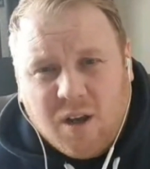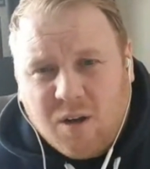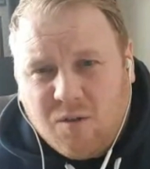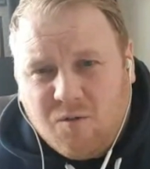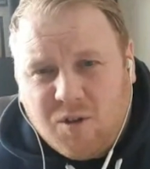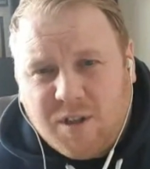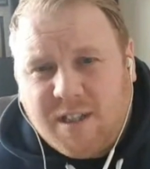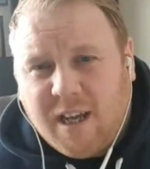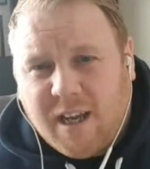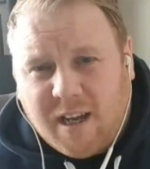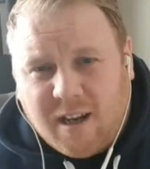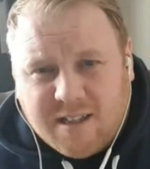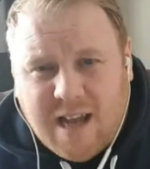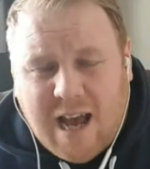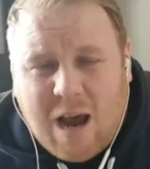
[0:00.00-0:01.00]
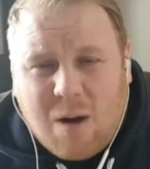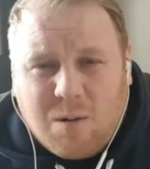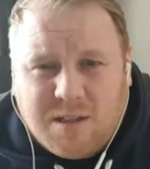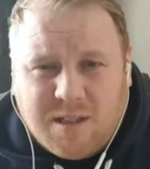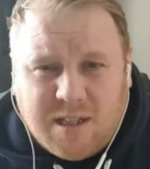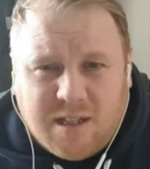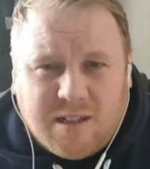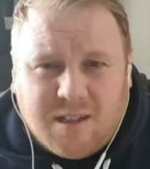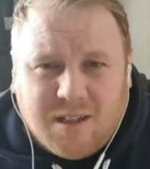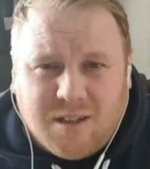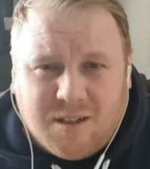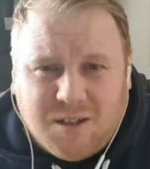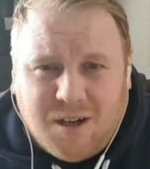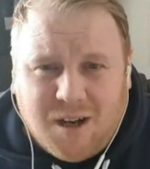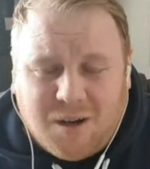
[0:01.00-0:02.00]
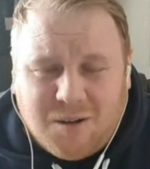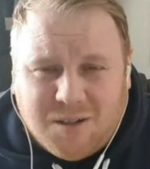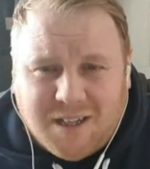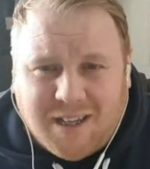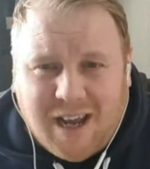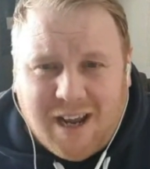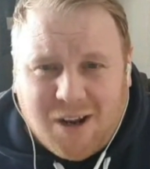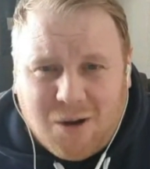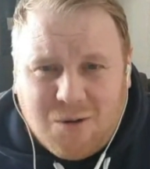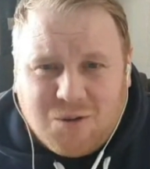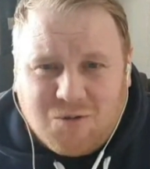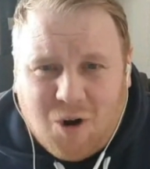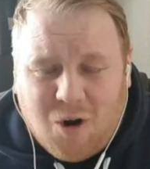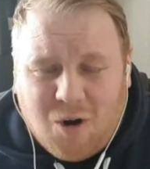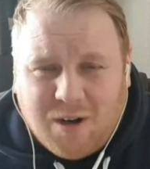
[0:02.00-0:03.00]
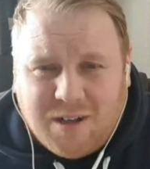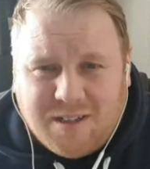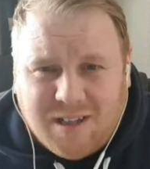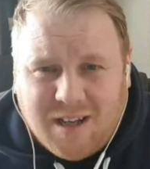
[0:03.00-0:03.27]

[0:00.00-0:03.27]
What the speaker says: ridiculous hours in to get those rides.